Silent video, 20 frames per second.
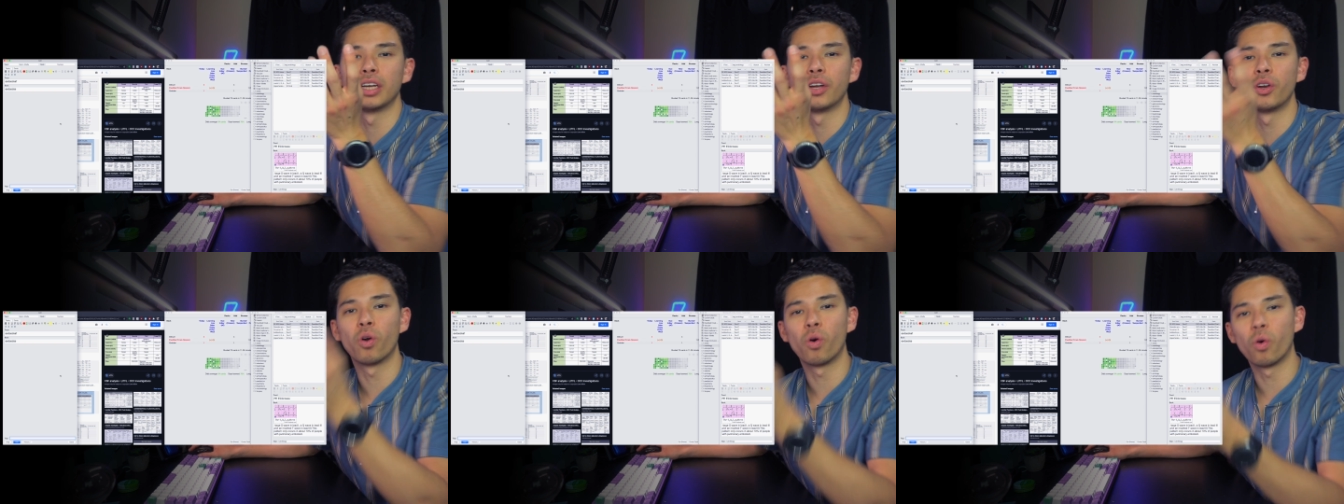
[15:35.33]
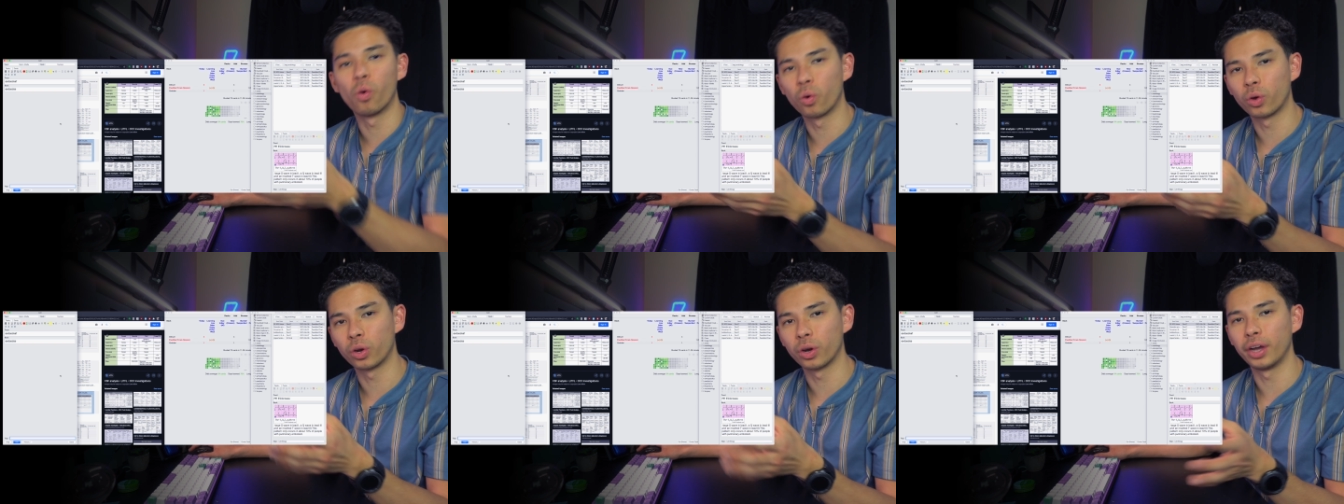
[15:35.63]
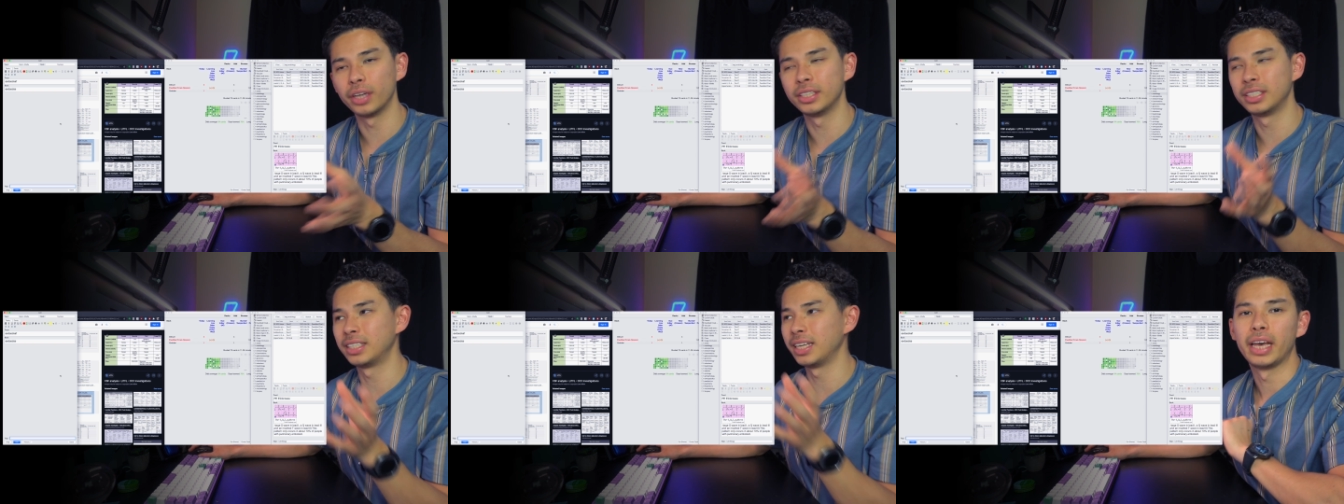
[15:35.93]
that are not
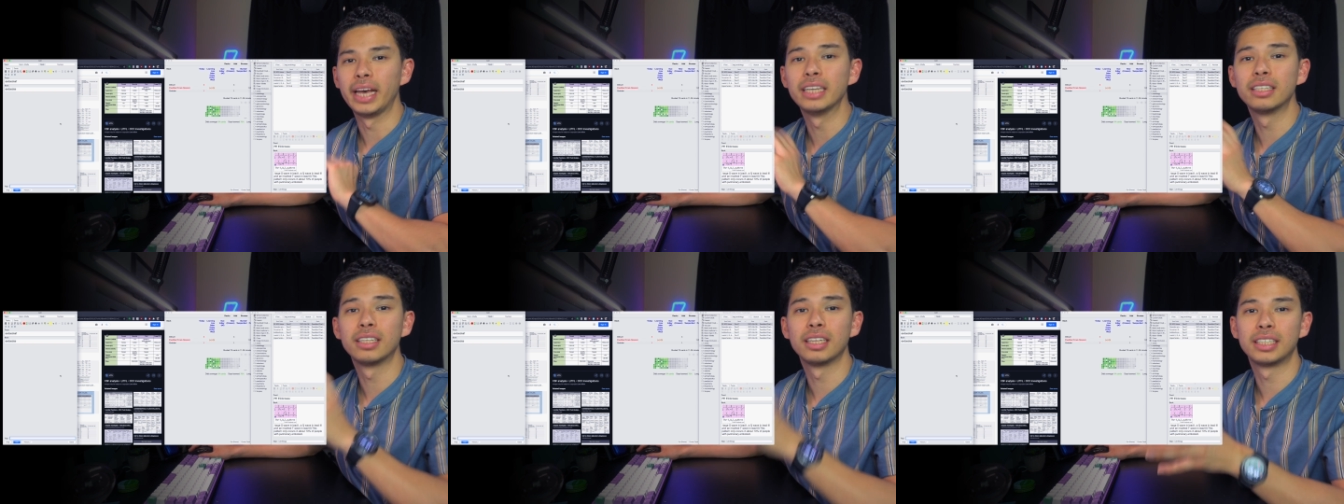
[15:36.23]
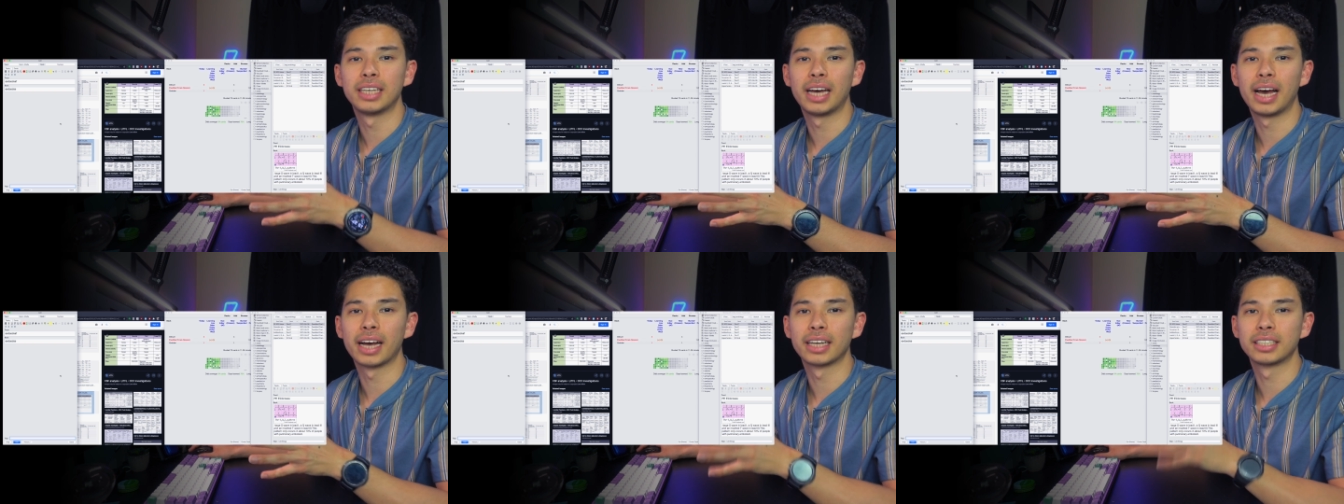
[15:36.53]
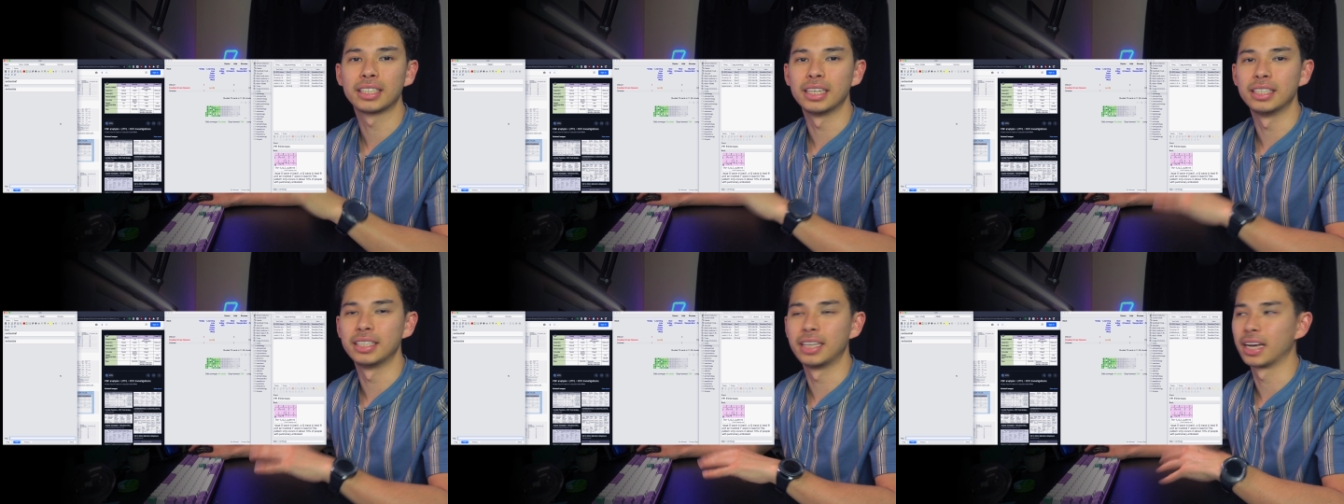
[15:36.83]
organized into the
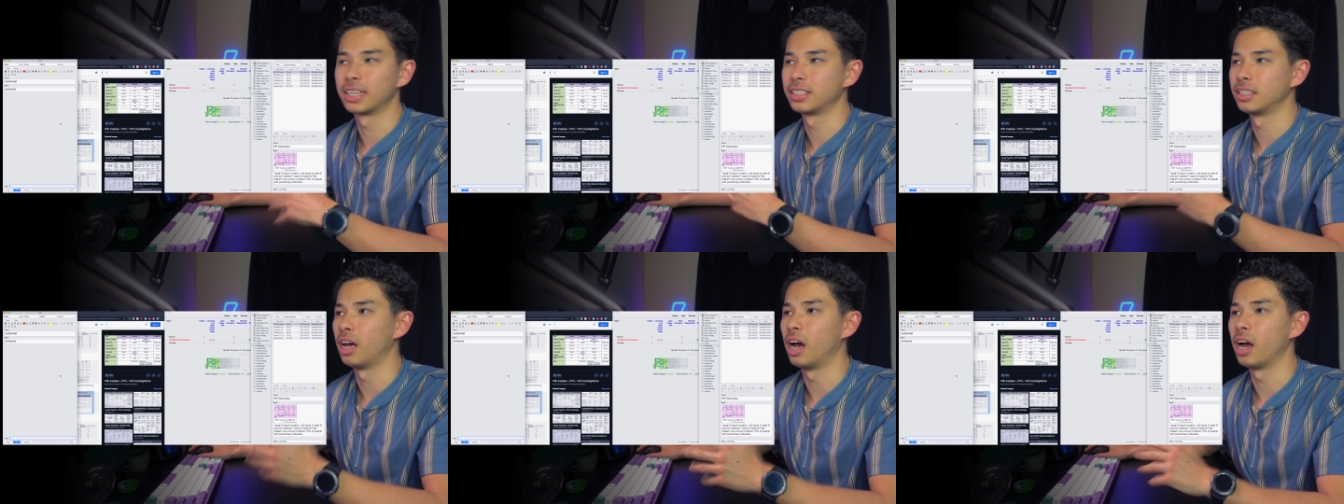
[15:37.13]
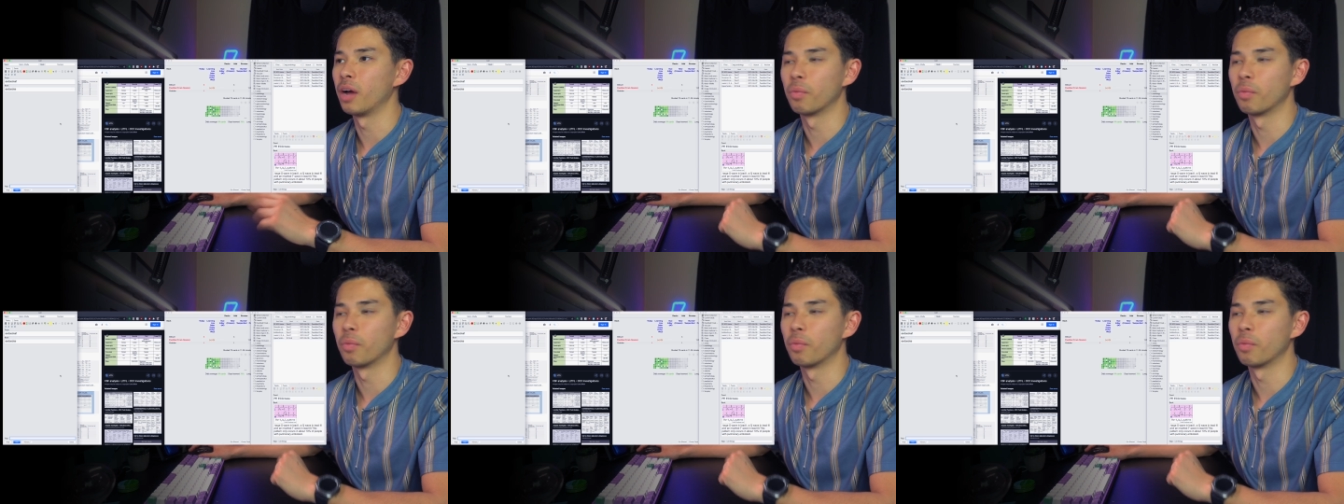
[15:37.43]
tags and decks that I